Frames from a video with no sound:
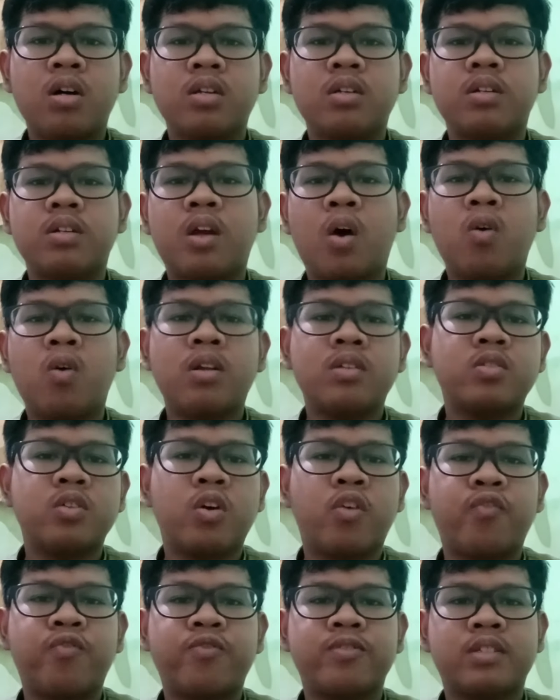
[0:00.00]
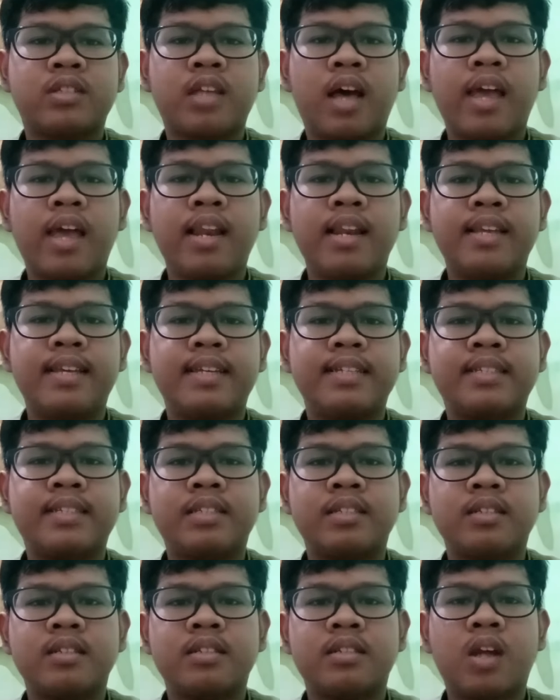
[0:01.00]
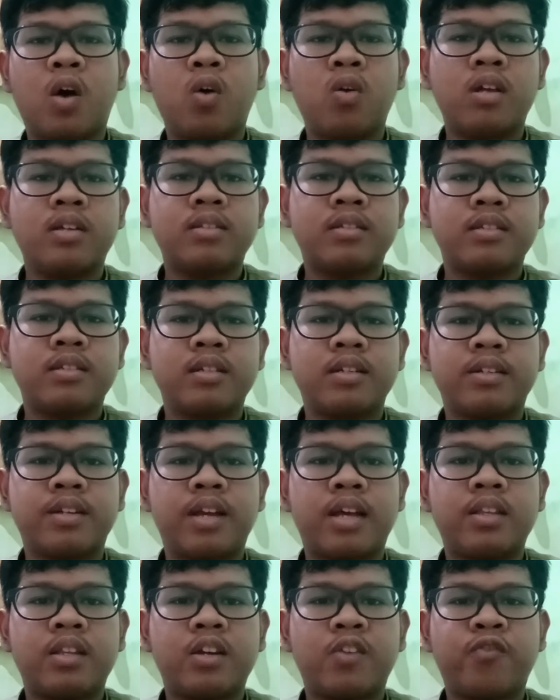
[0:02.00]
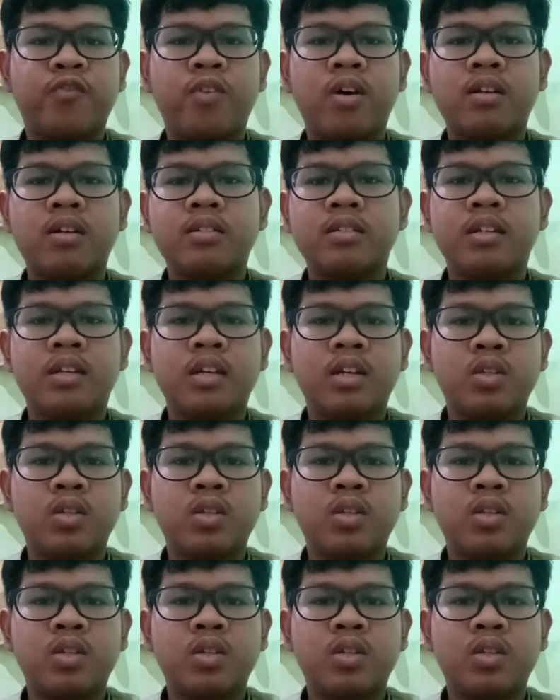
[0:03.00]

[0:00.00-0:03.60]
Knowledge of style is knowledge that refers